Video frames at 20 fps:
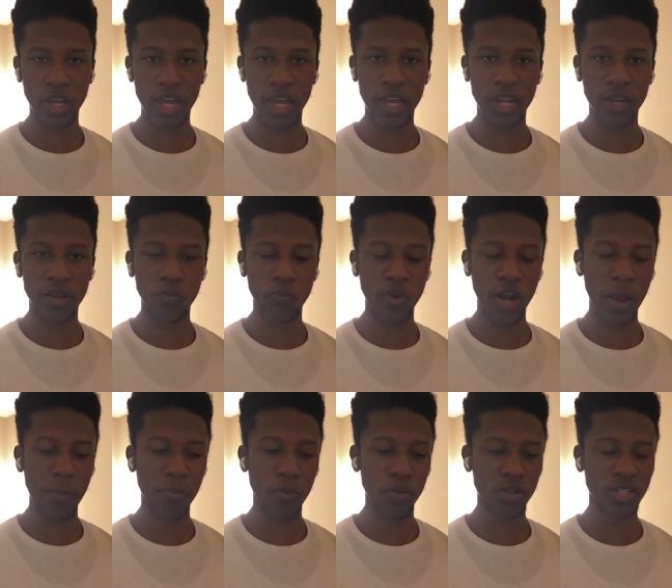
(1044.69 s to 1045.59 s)
and when
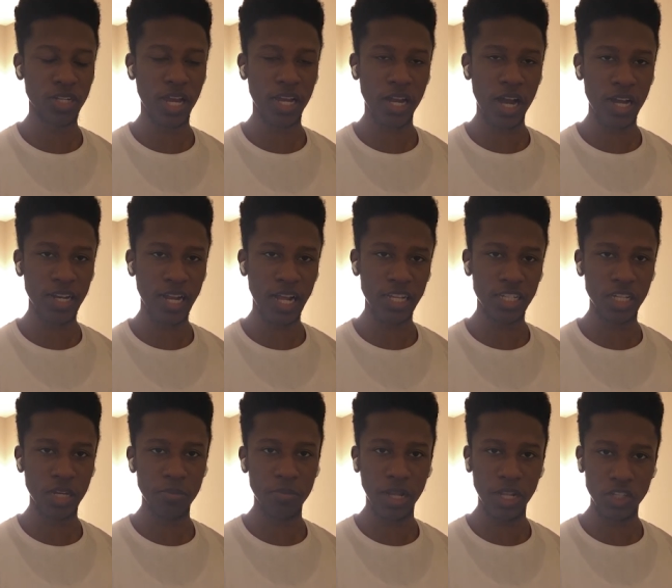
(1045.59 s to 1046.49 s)
I purchased, I got that
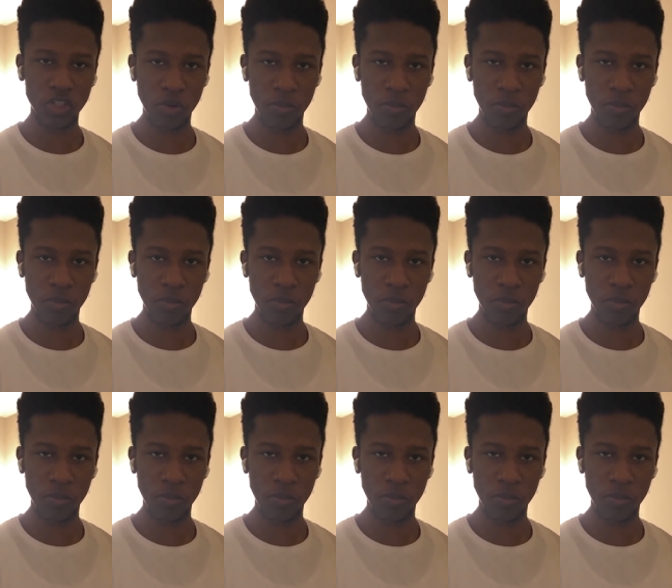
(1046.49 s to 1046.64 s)
subnet,